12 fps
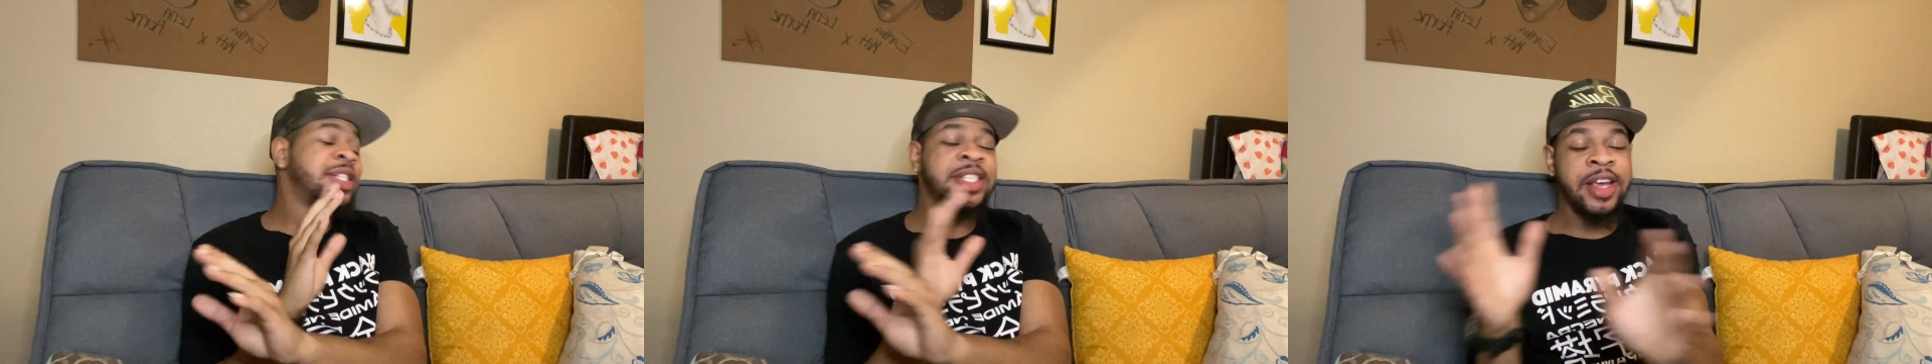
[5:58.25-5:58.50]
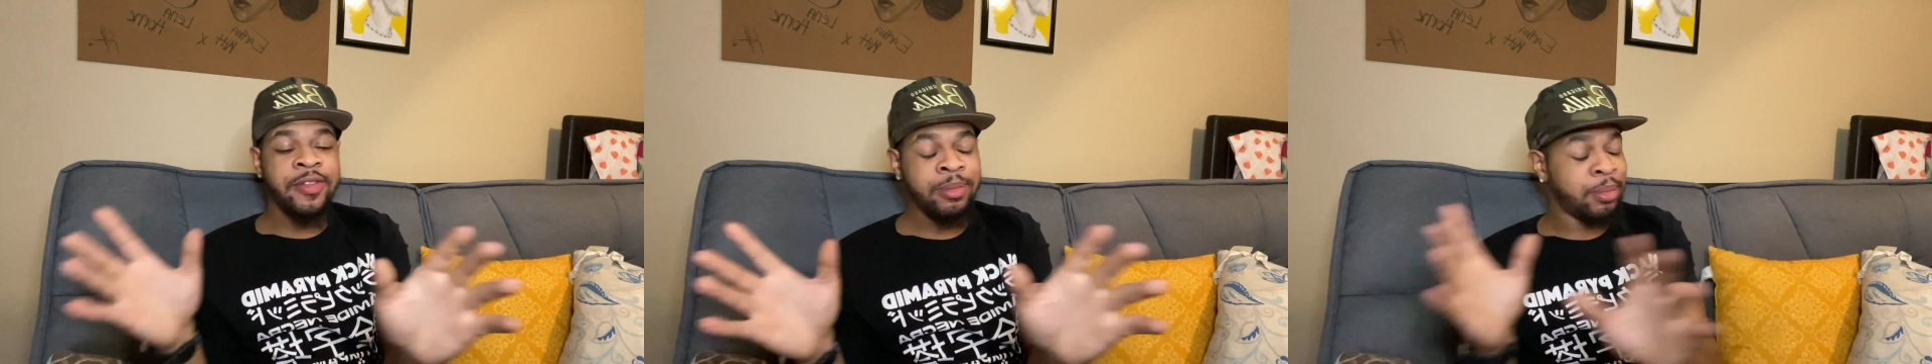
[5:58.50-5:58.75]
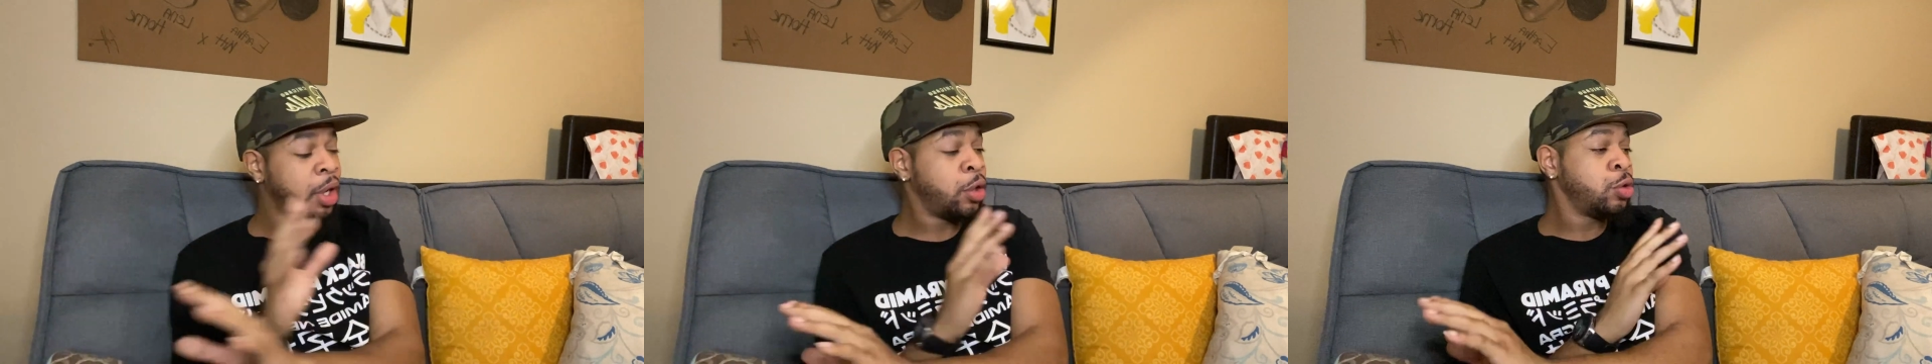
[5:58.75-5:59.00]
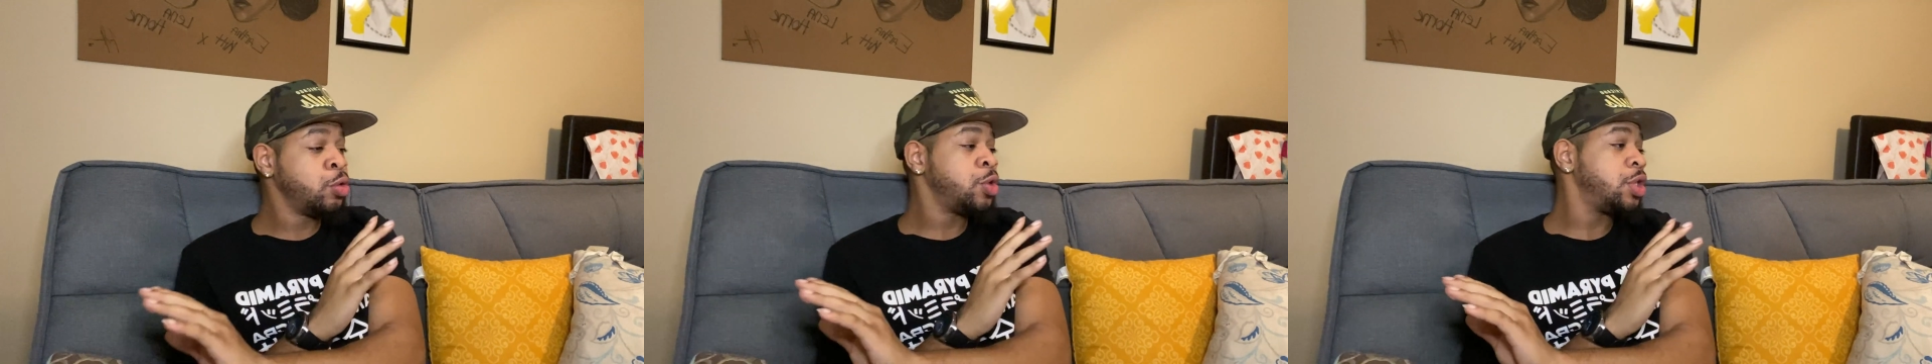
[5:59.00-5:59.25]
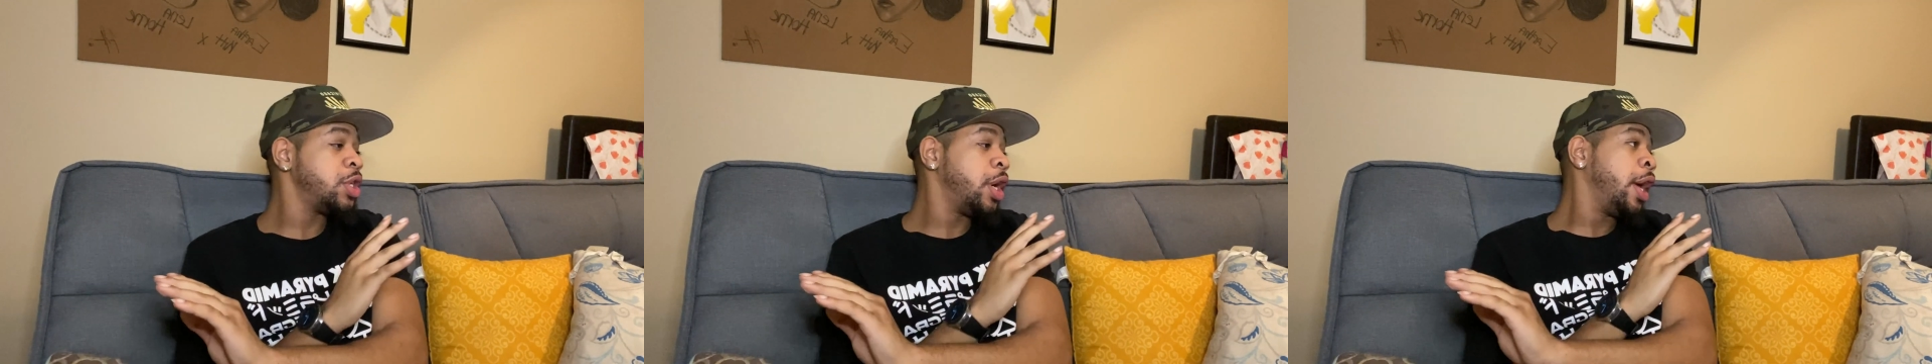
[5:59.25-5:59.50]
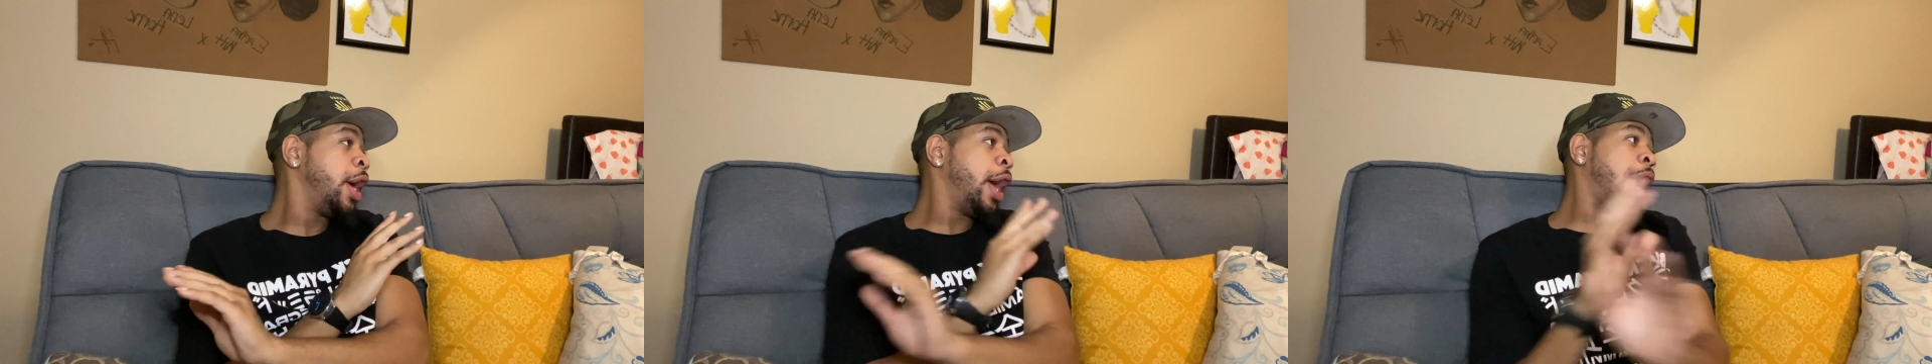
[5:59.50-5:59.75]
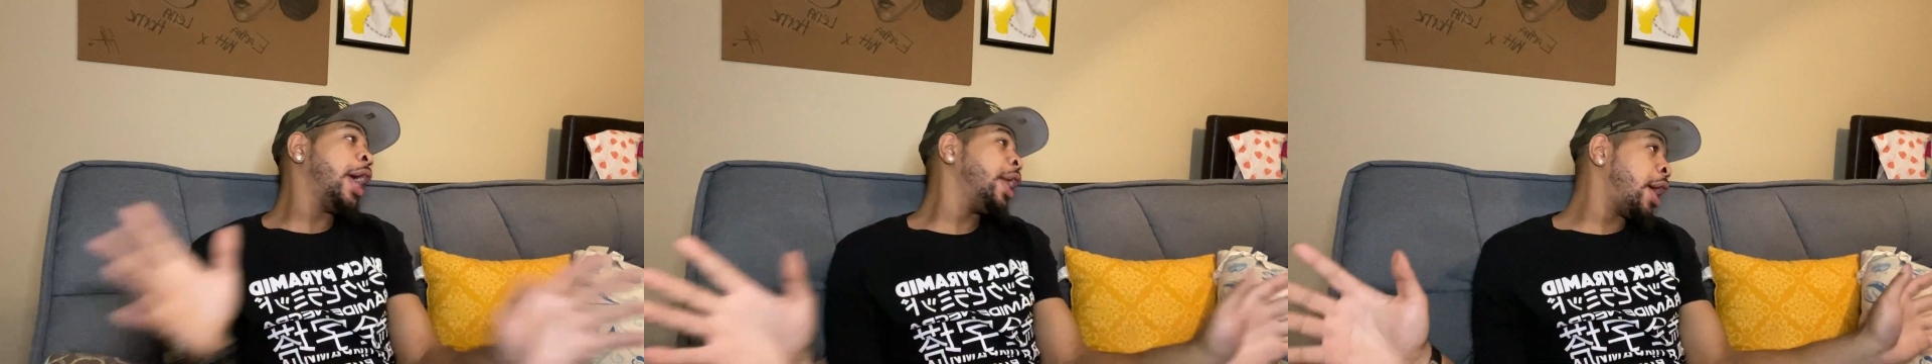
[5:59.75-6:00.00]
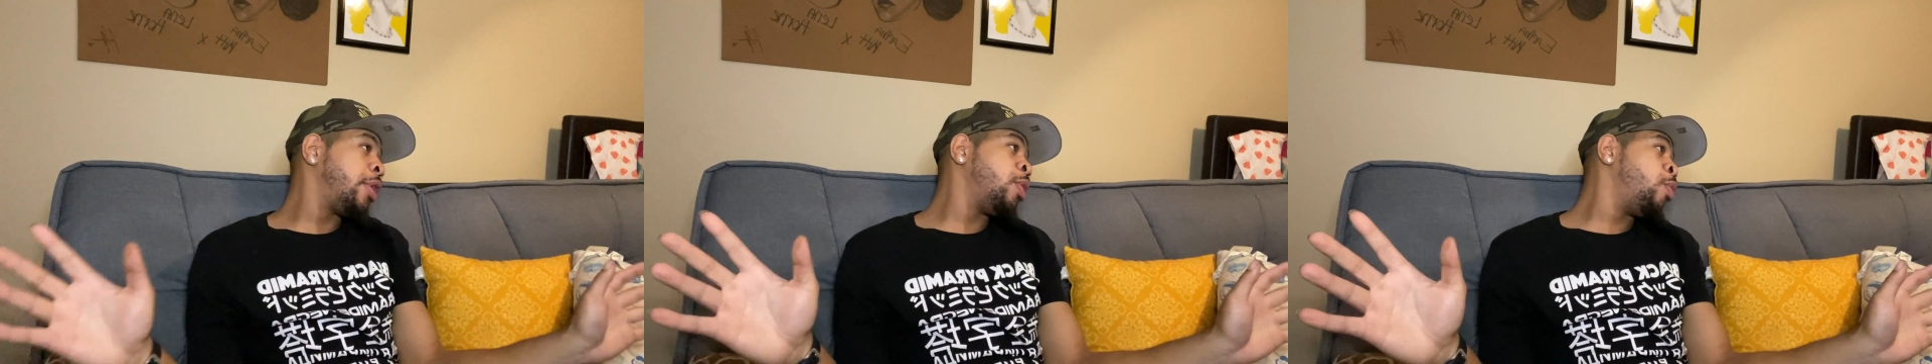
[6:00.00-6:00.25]
7 blows 8
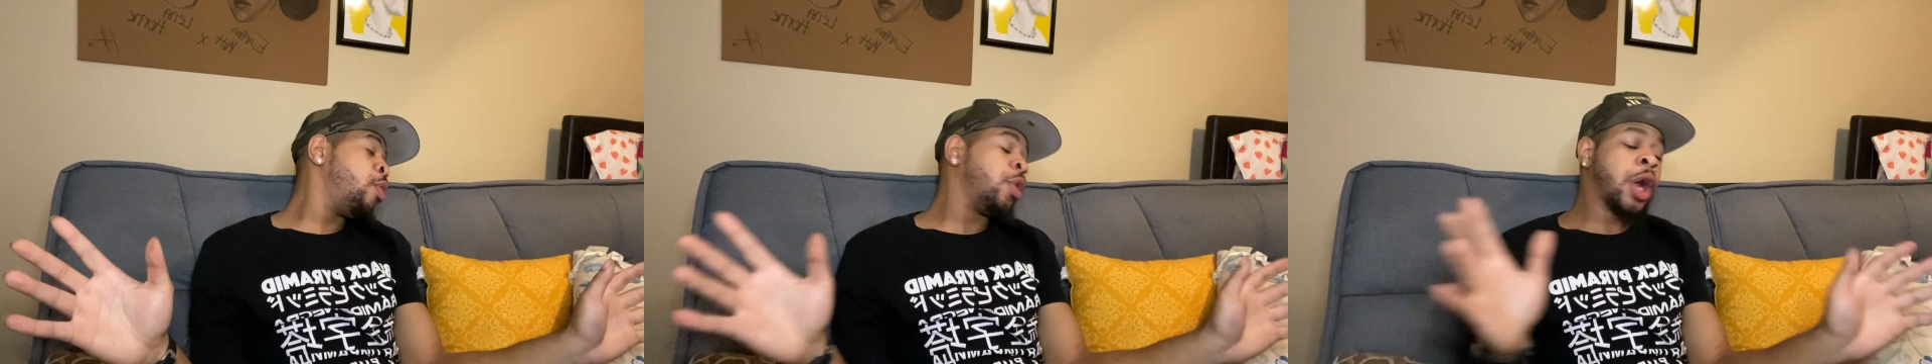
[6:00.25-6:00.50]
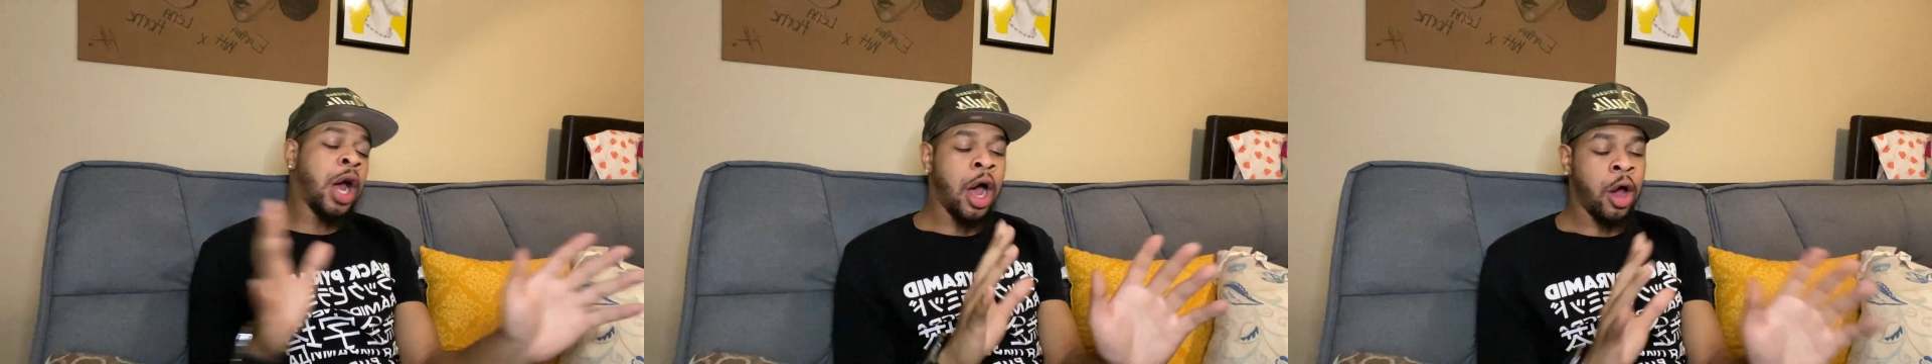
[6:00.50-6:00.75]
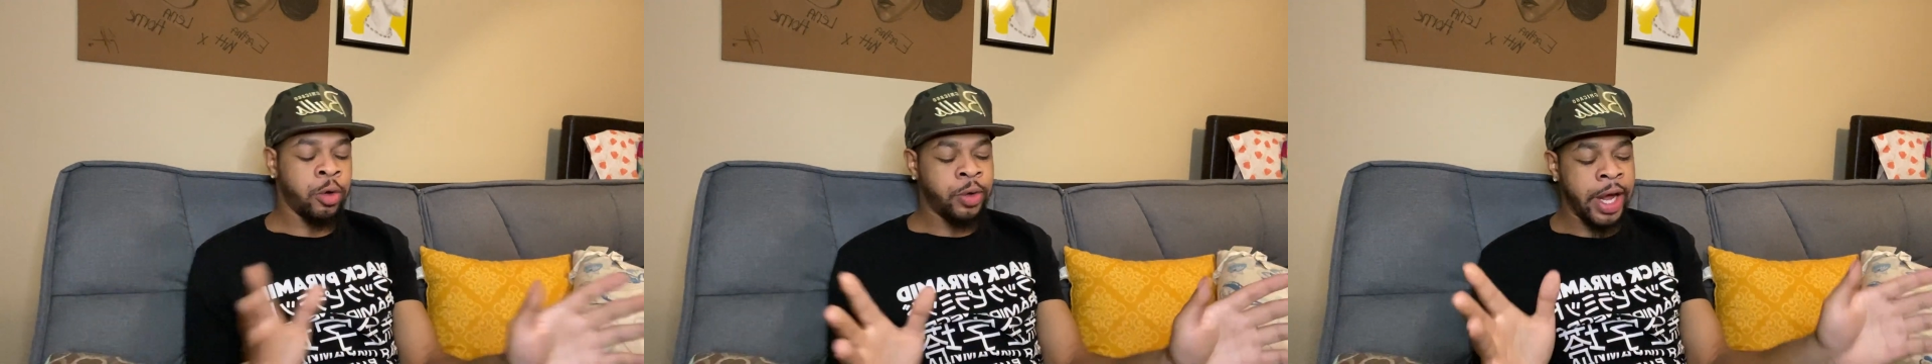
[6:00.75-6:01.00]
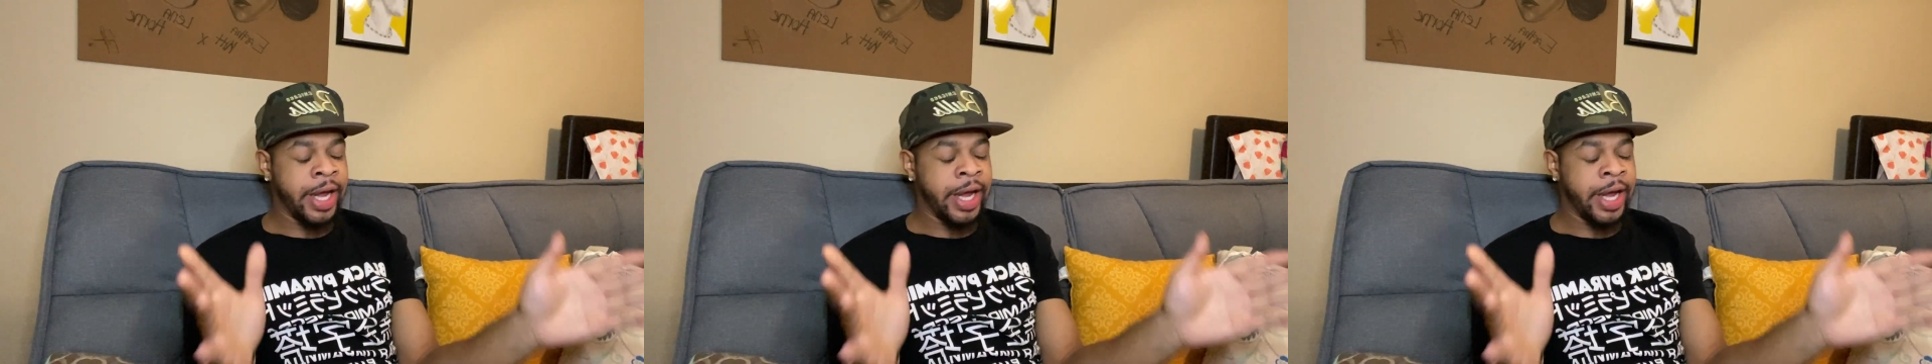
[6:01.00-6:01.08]
out the water all day.